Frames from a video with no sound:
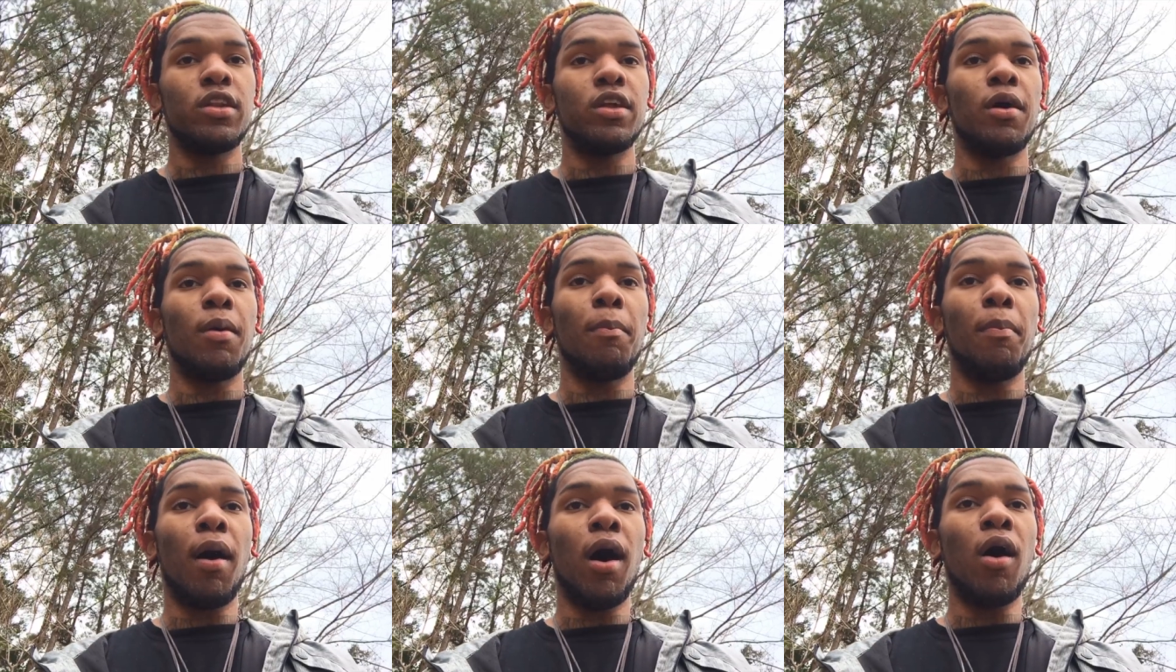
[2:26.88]

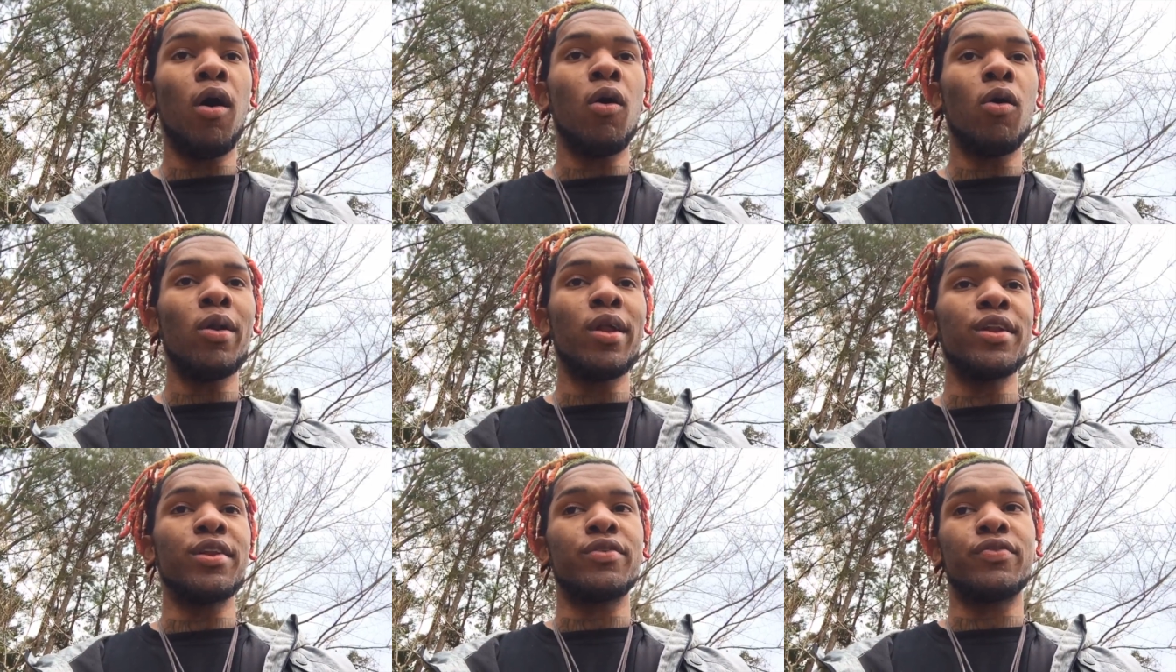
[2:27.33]
little
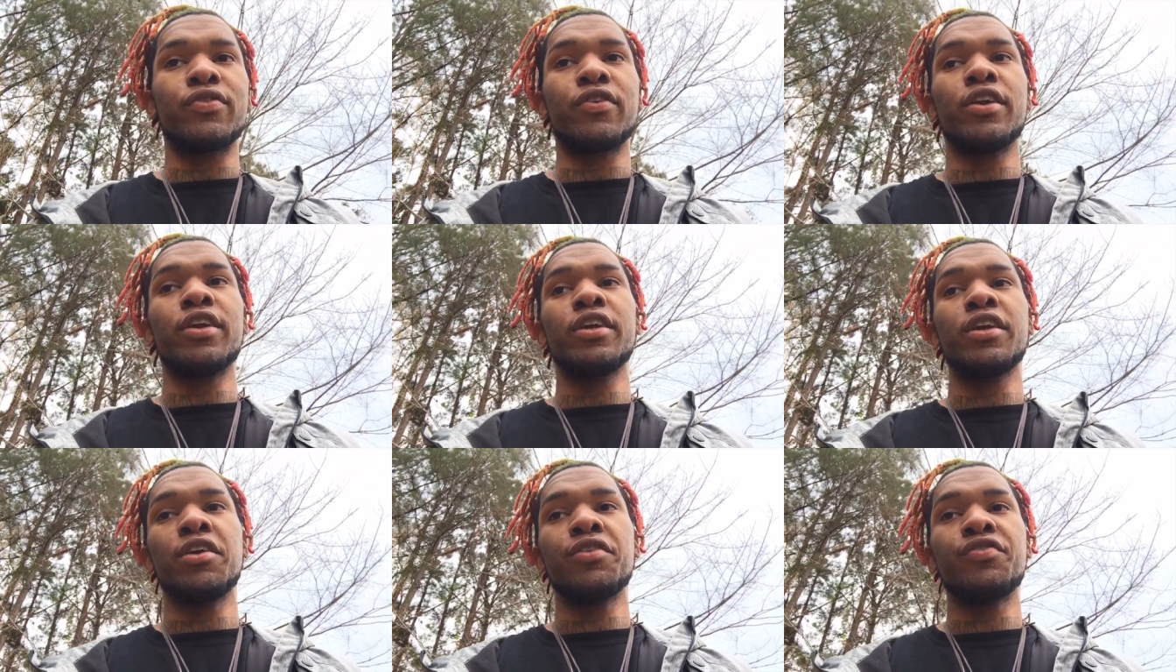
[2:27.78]
ball at the
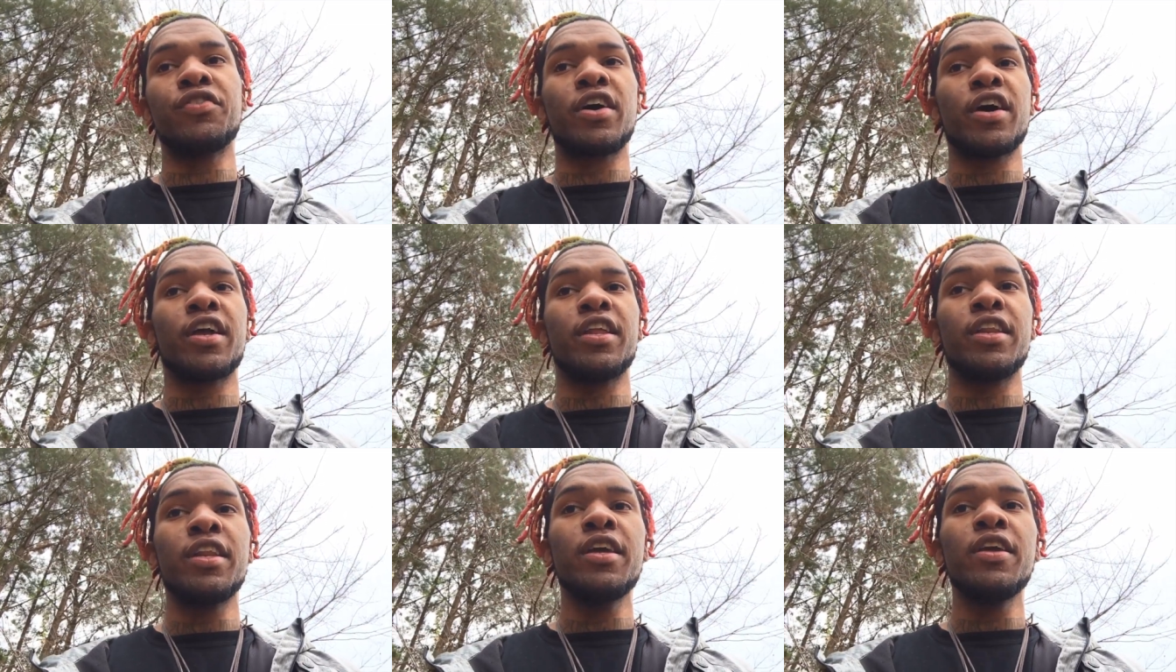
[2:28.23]
front of your
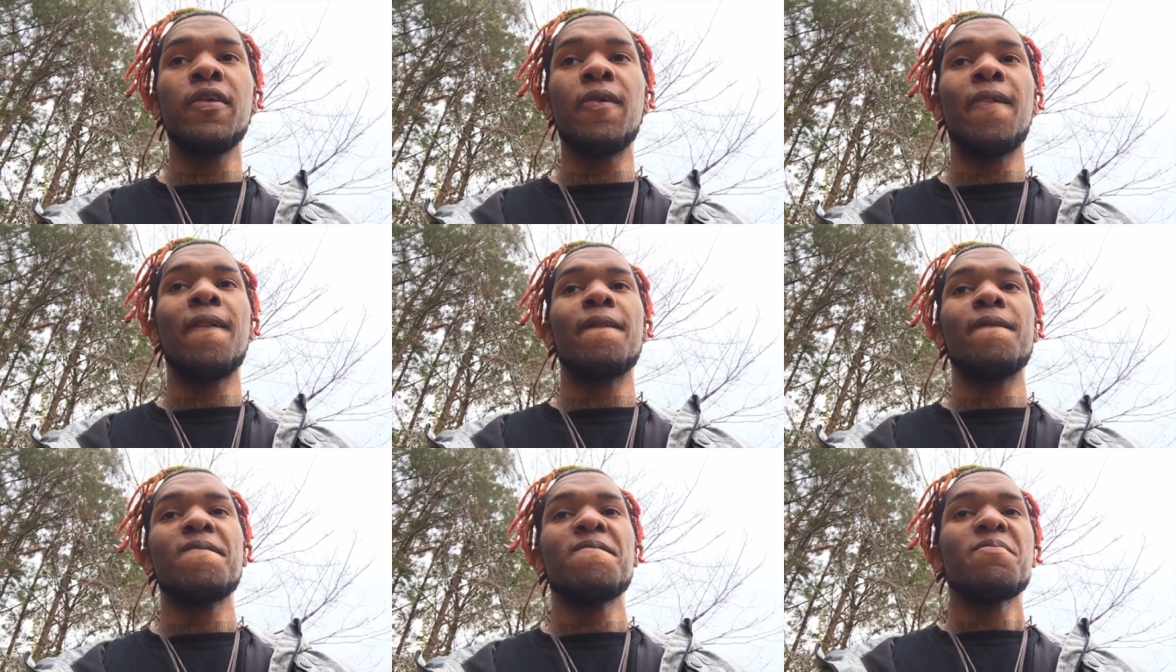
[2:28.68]
fucking knee,
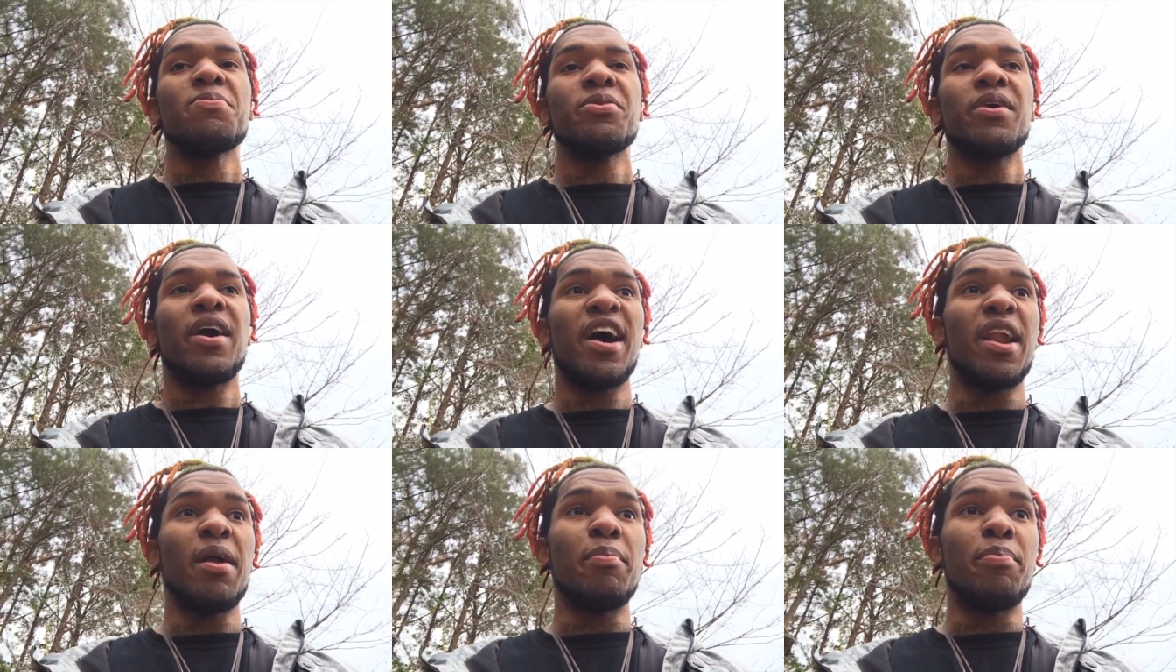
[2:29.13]

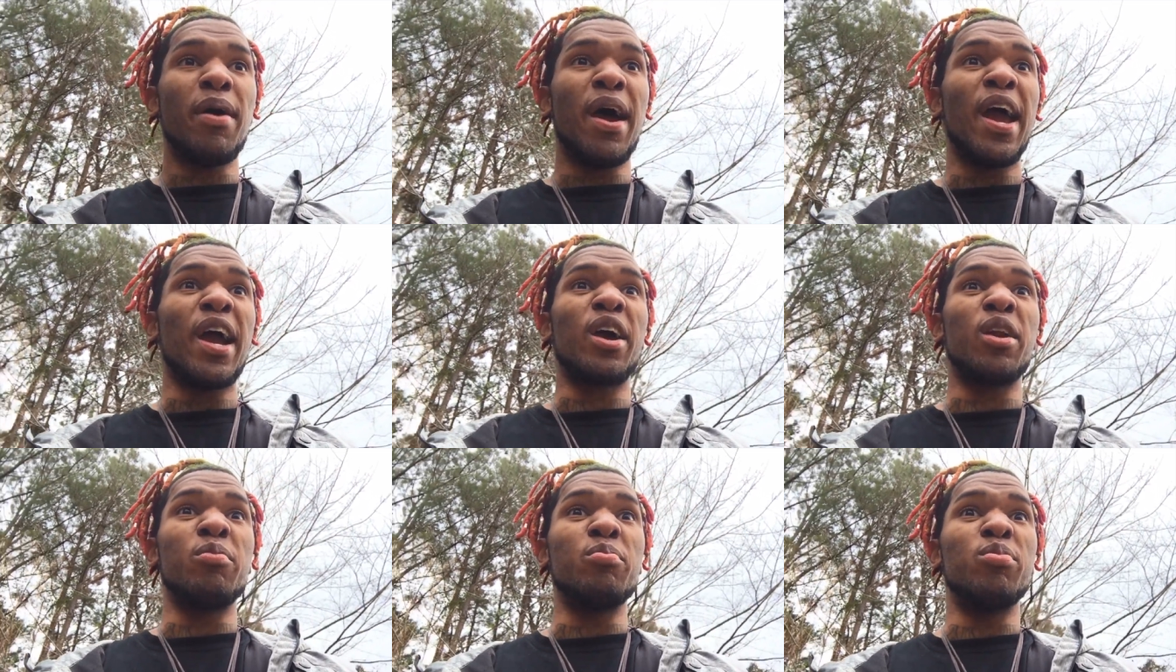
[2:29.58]
I had a
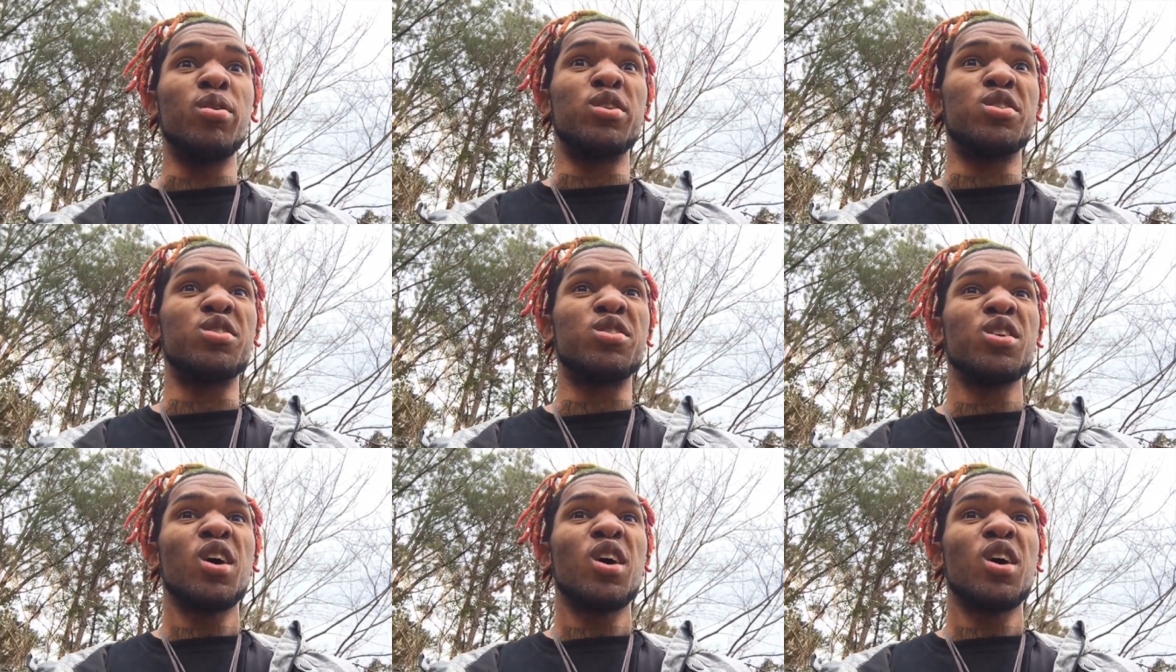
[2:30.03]
bag of them bitches.